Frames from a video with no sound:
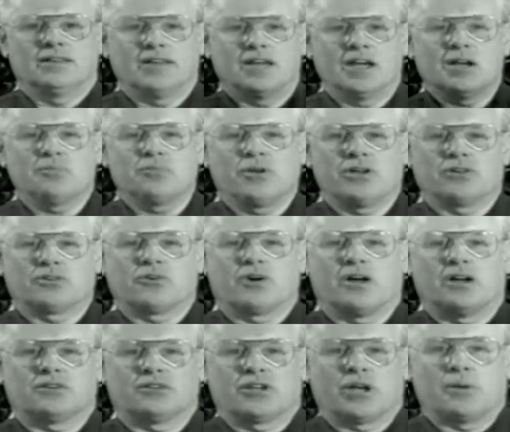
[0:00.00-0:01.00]
The ambient
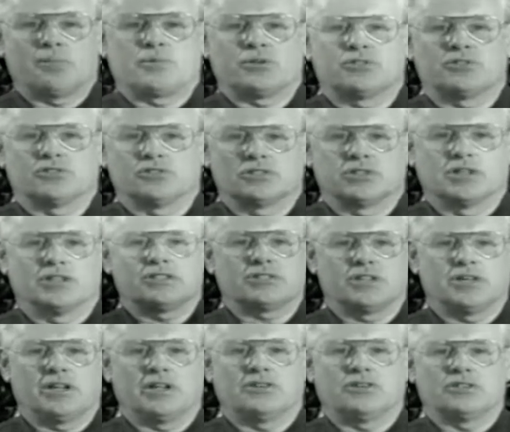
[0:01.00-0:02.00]
ground temperatures
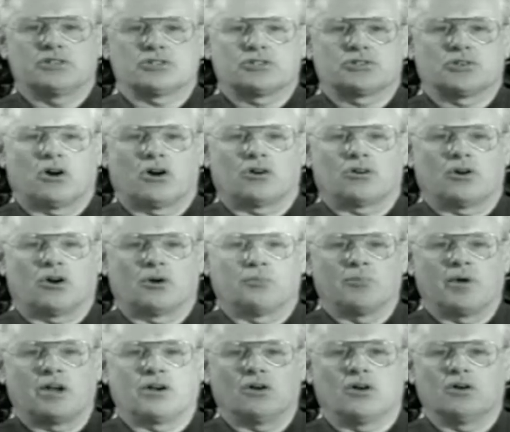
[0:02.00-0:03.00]
listed in this chart are
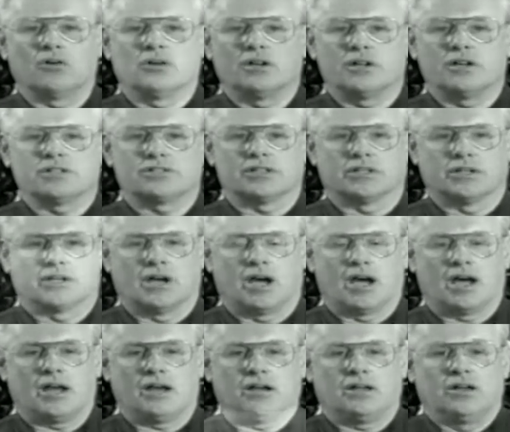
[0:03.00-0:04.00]
meant only as a
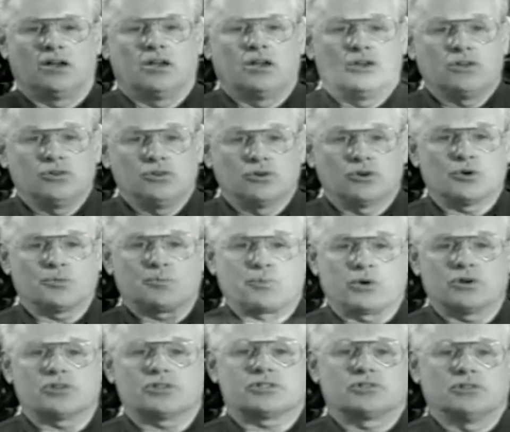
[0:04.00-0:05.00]
guide. Your
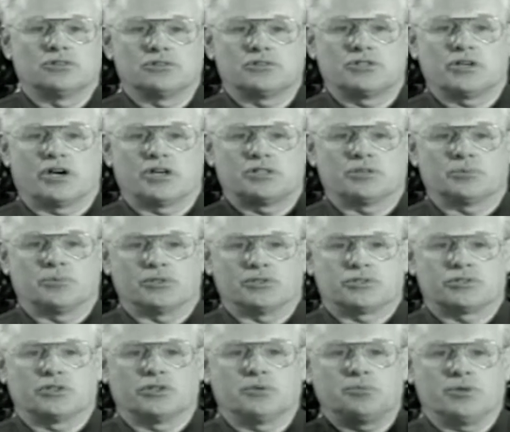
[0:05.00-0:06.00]
personal
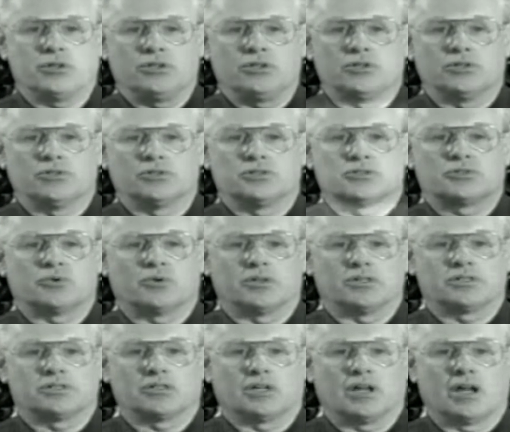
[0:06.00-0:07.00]
judgment should be used
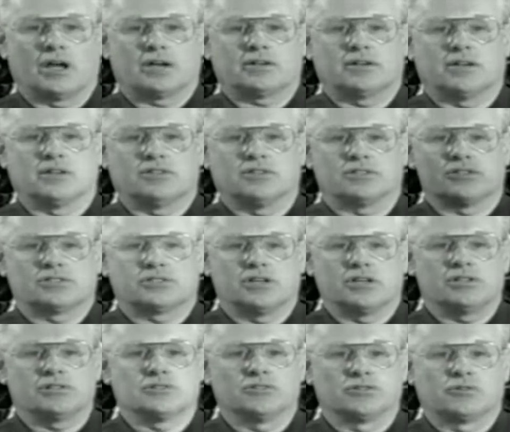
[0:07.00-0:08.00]
when selecting the
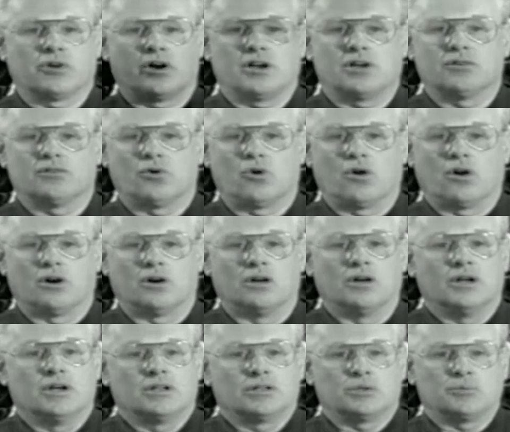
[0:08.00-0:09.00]
seasonal grade of
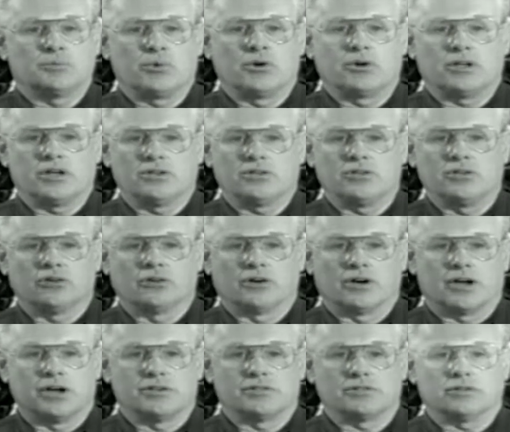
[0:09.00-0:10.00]
oil to put into
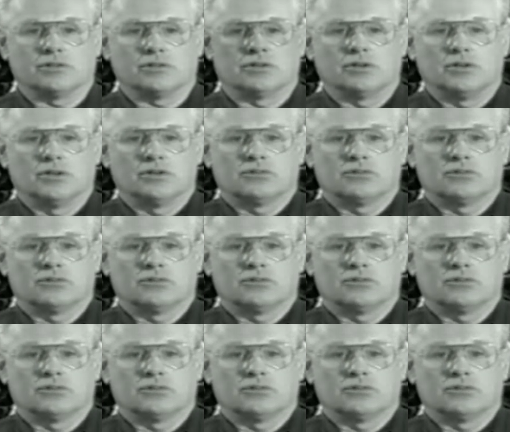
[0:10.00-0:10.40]
your engine.